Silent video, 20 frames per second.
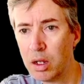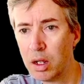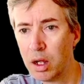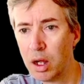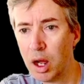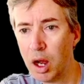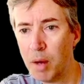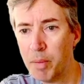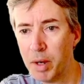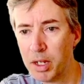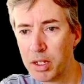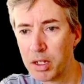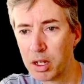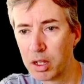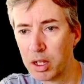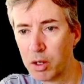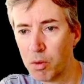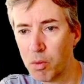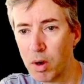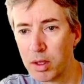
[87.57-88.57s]
I basically
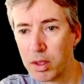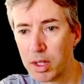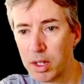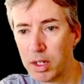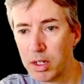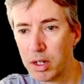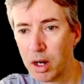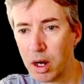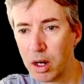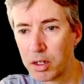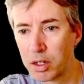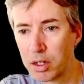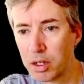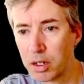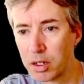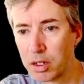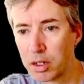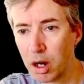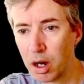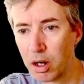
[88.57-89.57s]
want the dark to look
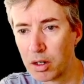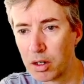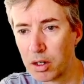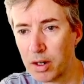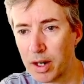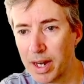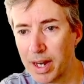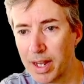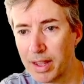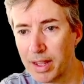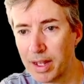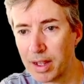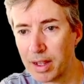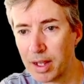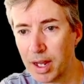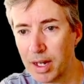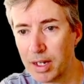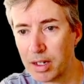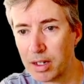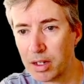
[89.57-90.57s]
darker and the
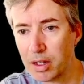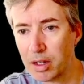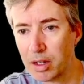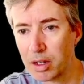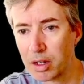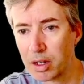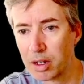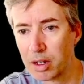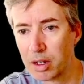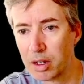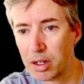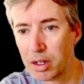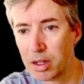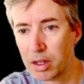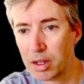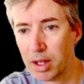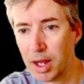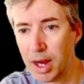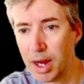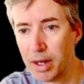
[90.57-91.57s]
light to look
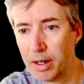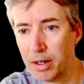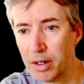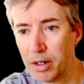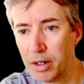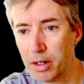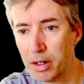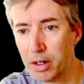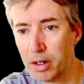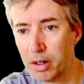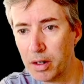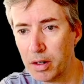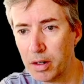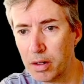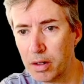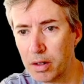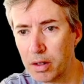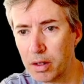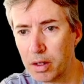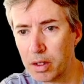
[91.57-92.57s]
lighter.
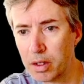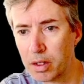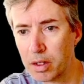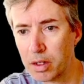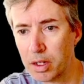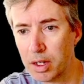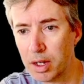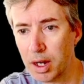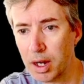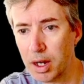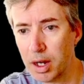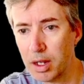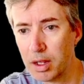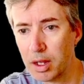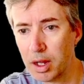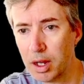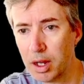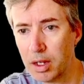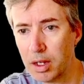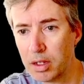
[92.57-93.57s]
Let's see,
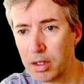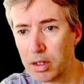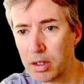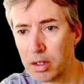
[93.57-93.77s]
highlights.